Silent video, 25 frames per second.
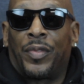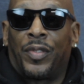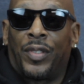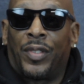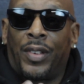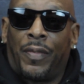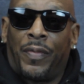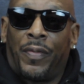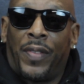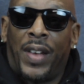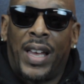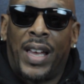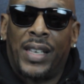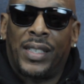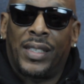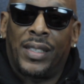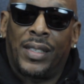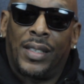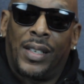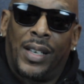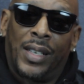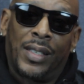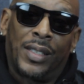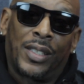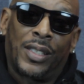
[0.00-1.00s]
the
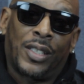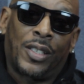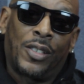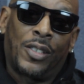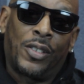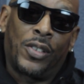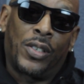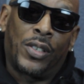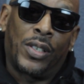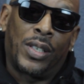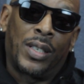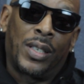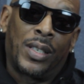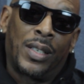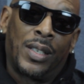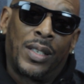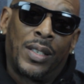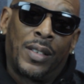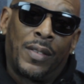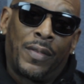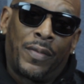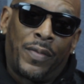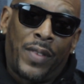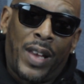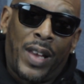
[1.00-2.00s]

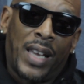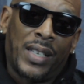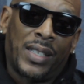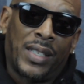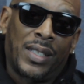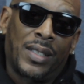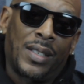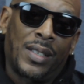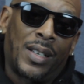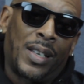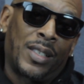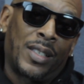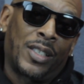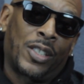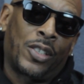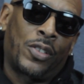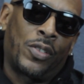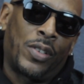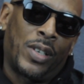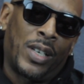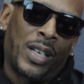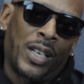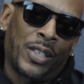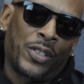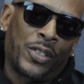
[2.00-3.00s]

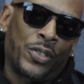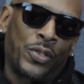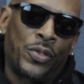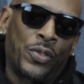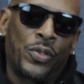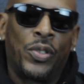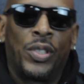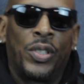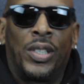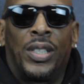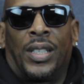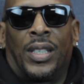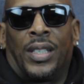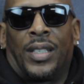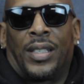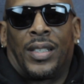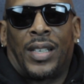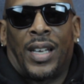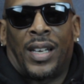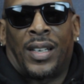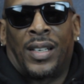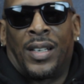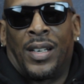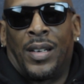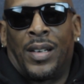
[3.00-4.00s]

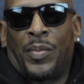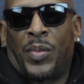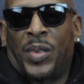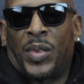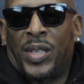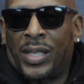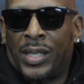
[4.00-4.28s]
fashion_hustle.com.